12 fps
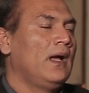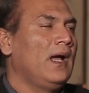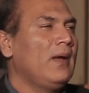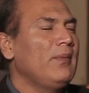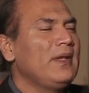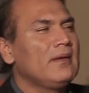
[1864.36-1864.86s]

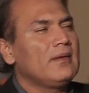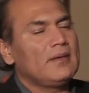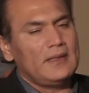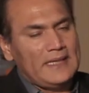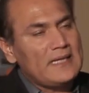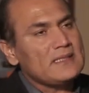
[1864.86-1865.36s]
I mean,
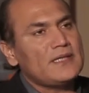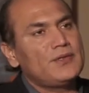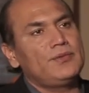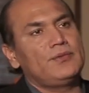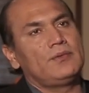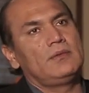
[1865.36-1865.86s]
yes, I
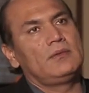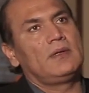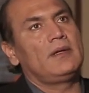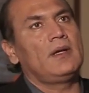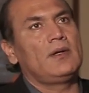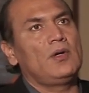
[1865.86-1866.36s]
do.
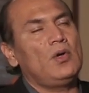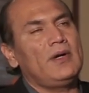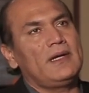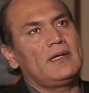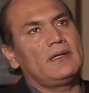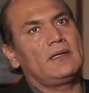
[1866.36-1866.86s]
Not
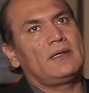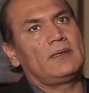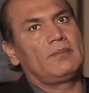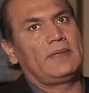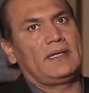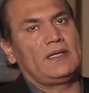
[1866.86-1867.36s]
at
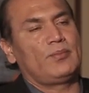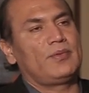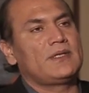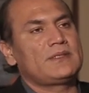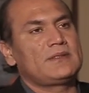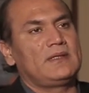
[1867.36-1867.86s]
a
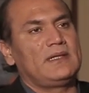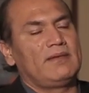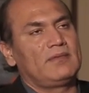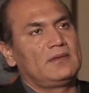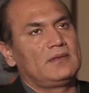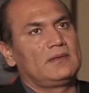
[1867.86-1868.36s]
personal
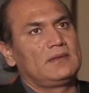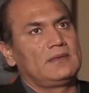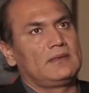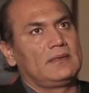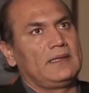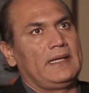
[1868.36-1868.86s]
level,
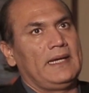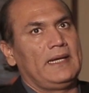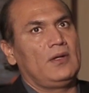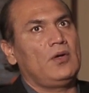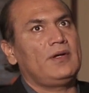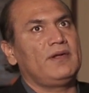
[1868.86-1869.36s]

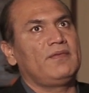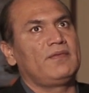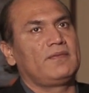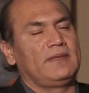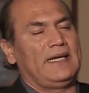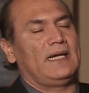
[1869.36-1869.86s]
and not
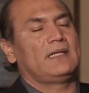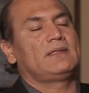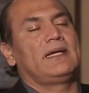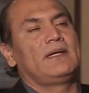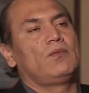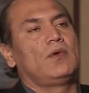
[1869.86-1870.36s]
if that
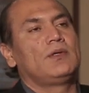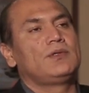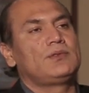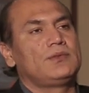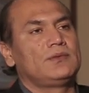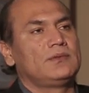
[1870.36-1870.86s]
I
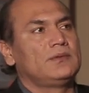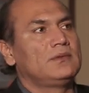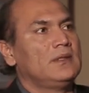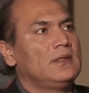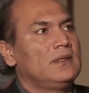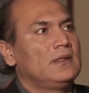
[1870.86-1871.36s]
want to
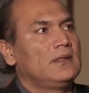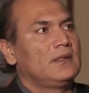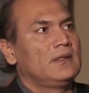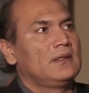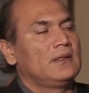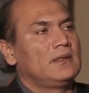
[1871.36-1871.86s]

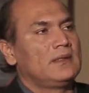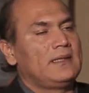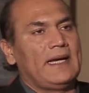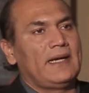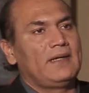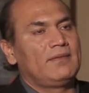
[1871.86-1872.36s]

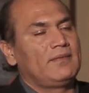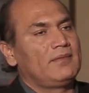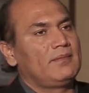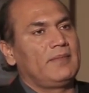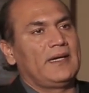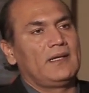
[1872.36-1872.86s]
die
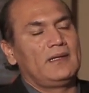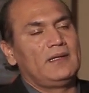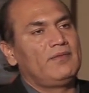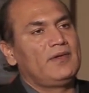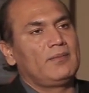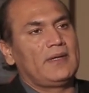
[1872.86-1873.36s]
by
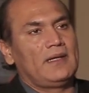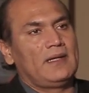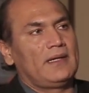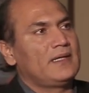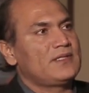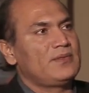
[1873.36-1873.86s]
leaving my
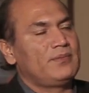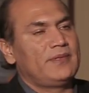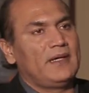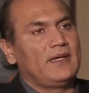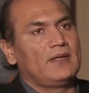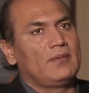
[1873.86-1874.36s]
legacy
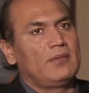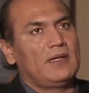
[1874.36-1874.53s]
behind.